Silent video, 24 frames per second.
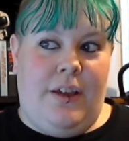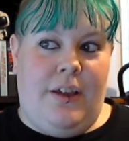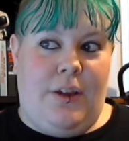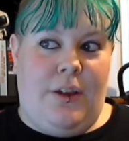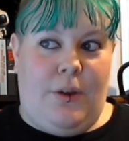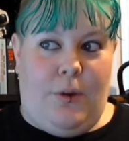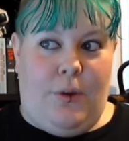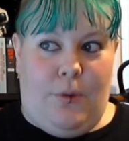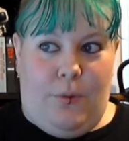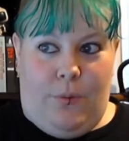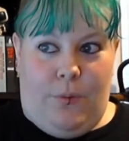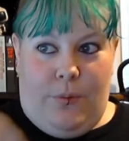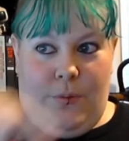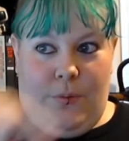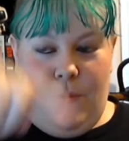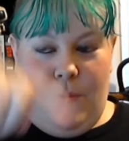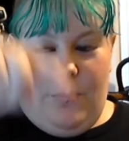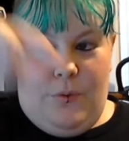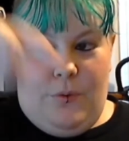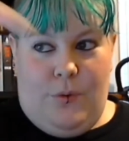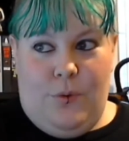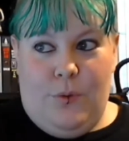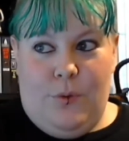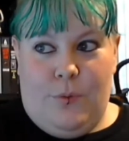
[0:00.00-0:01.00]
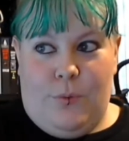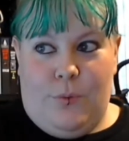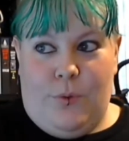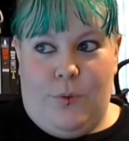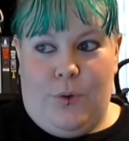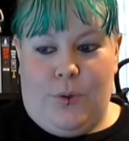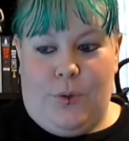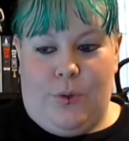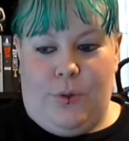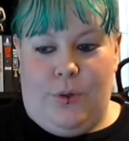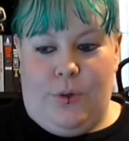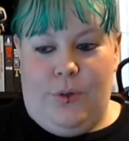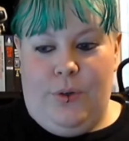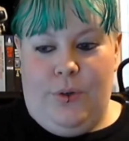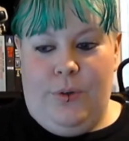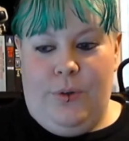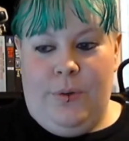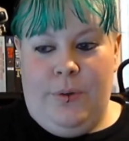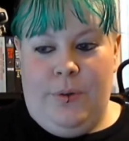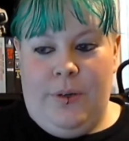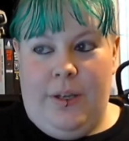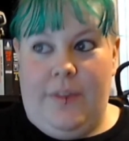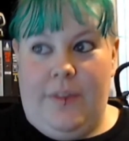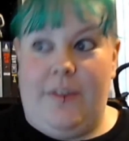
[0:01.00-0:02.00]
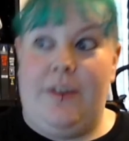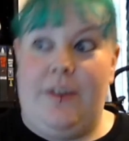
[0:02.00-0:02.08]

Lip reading: go through the walkthrough, and